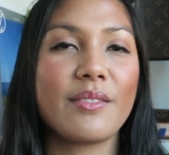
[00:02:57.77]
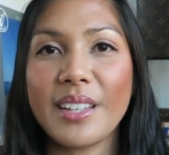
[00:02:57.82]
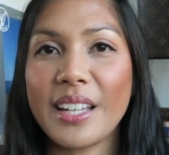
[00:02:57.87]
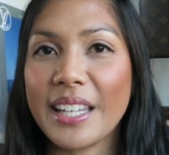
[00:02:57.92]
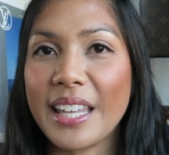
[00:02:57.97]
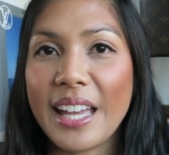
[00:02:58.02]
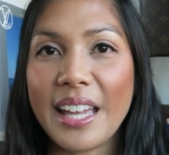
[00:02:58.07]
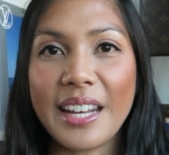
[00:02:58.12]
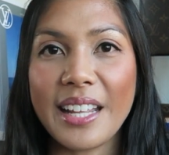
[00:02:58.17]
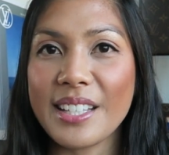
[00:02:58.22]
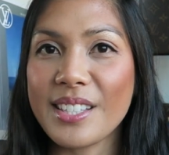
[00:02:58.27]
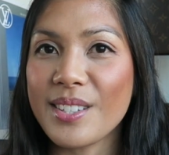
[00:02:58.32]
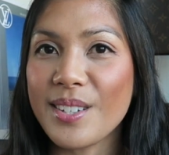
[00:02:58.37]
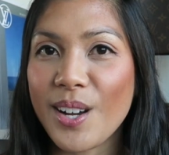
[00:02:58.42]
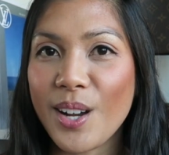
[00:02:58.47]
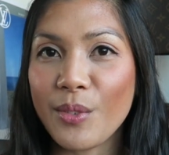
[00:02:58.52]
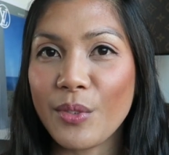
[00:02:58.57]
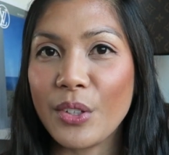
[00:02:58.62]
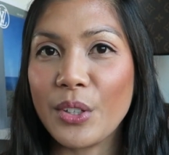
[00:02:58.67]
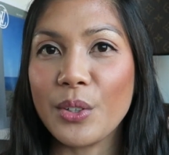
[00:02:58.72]
again, it's
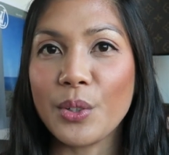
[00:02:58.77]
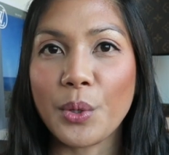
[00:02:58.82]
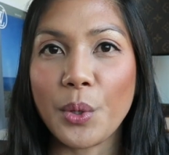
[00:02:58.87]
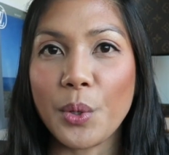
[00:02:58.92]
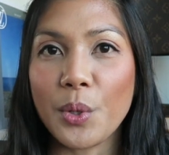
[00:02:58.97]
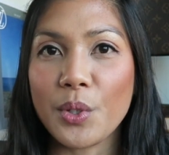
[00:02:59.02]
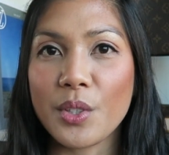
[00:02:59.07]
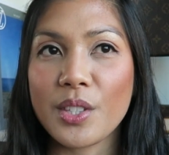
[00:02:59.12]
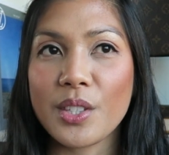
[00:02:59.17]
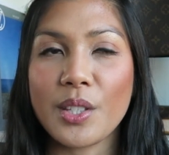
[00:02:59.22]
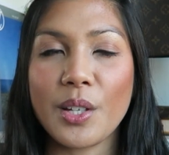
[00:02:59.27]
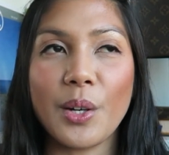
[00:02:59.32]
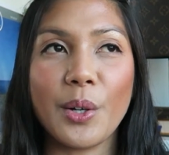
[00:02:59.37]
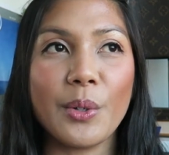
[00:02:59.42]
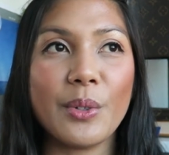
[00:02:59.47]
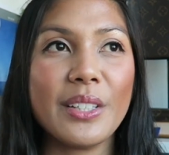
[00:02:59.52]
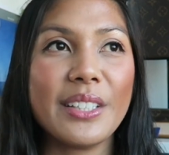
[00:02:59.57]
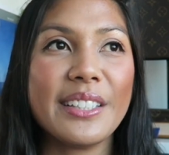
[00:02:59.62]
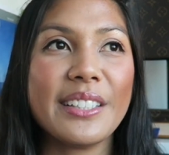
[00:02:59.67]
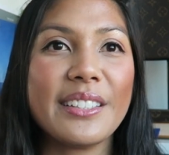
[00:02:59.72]
not real gold,
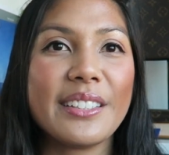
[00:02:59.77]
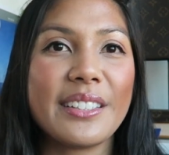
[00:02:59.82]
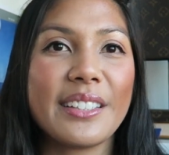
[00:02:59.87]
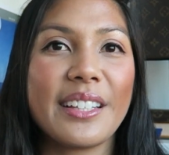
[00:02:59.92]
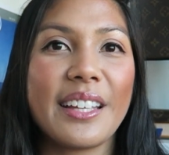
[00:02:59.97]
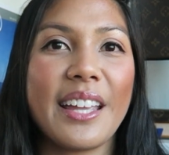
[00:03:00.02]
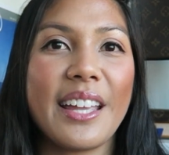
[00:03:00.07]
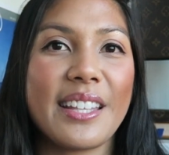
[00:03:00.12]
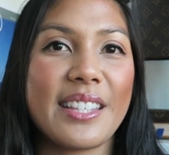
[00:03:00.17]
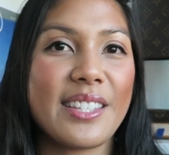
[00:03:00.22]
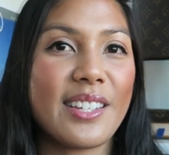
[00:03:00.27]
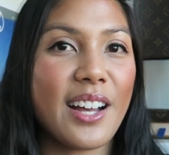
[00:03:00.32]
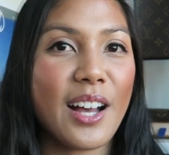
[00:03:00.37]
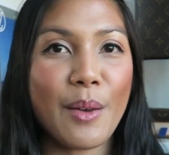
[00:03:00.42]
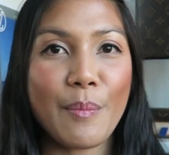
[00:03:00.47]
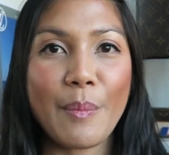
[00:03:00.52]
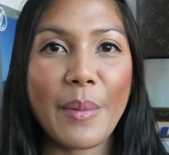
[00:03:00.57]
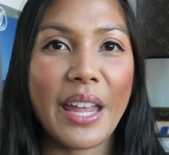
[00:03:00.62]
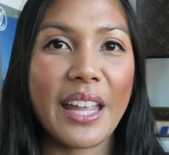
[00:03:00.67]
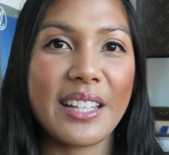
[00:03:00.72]
so it's
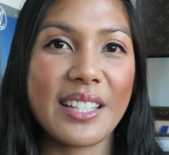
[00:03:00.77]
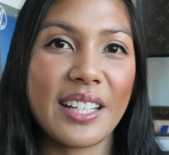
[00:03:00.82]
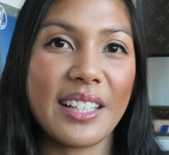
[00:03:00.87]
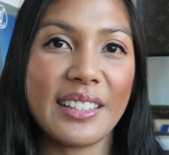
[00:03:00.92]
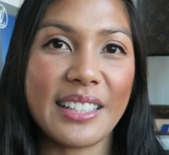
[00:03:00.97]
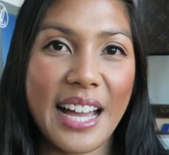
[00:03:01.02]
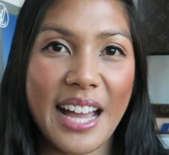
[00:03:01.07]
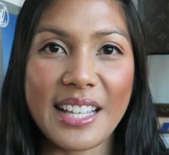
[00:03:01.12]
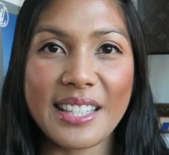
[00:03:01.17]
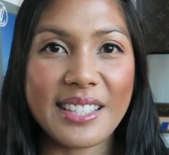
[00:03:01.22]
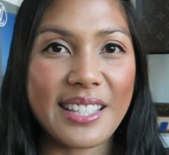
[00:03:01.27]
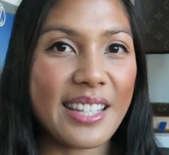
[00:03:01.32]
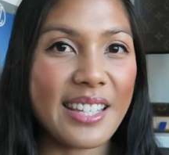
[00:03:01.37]
not made to last